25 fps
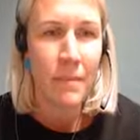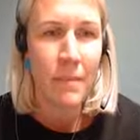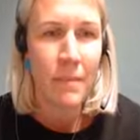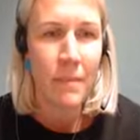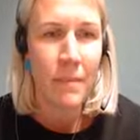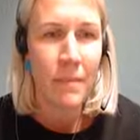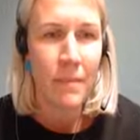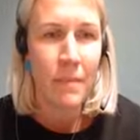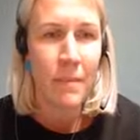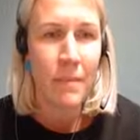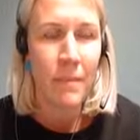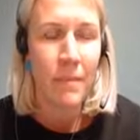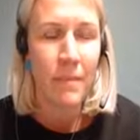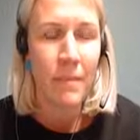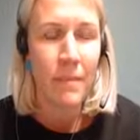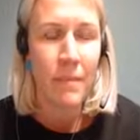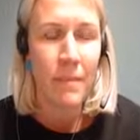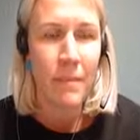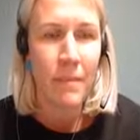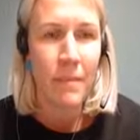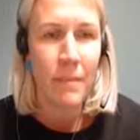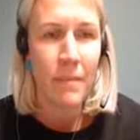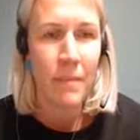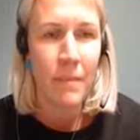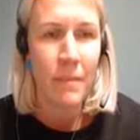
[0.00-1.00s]

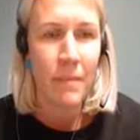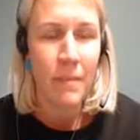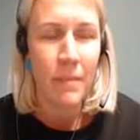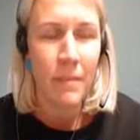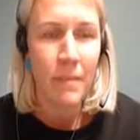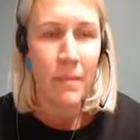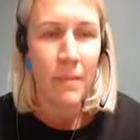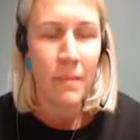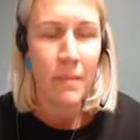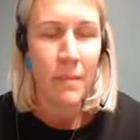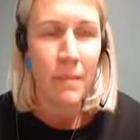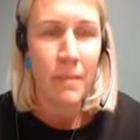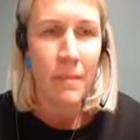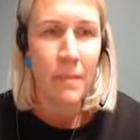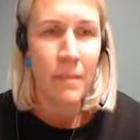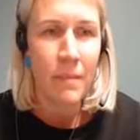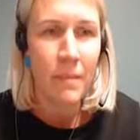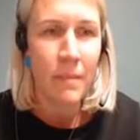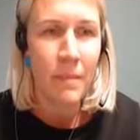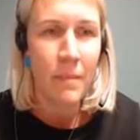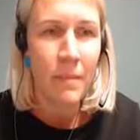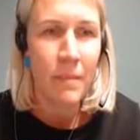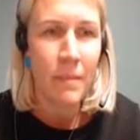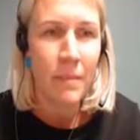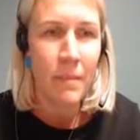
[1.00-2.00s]

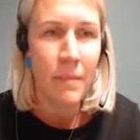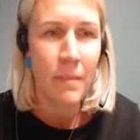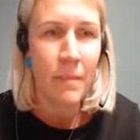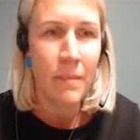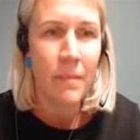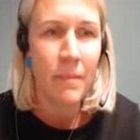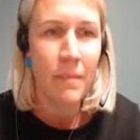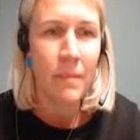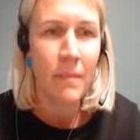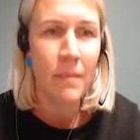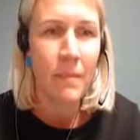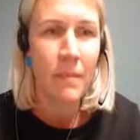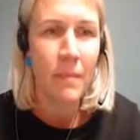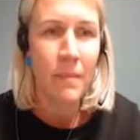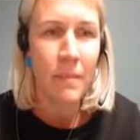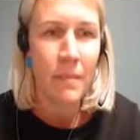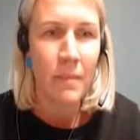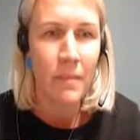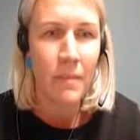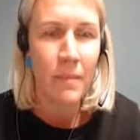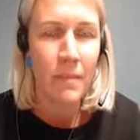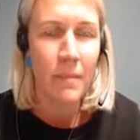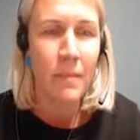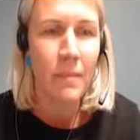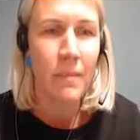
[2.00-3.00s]

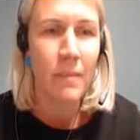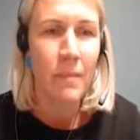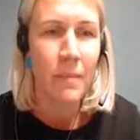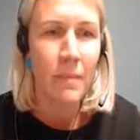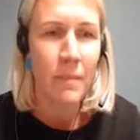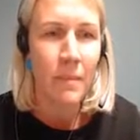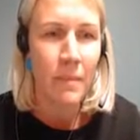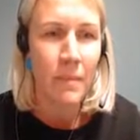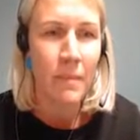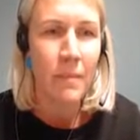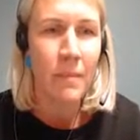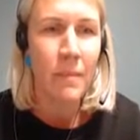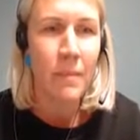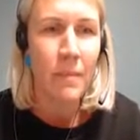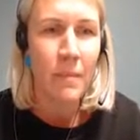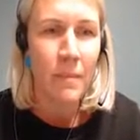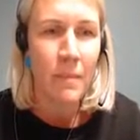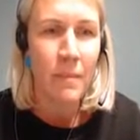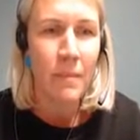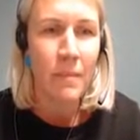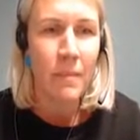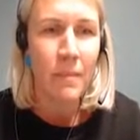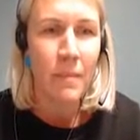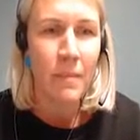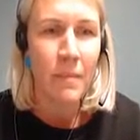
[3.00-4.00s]

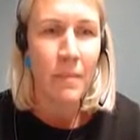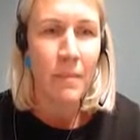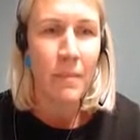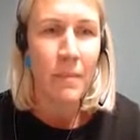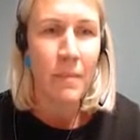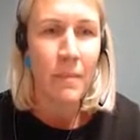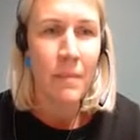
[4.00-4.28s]
[no speech]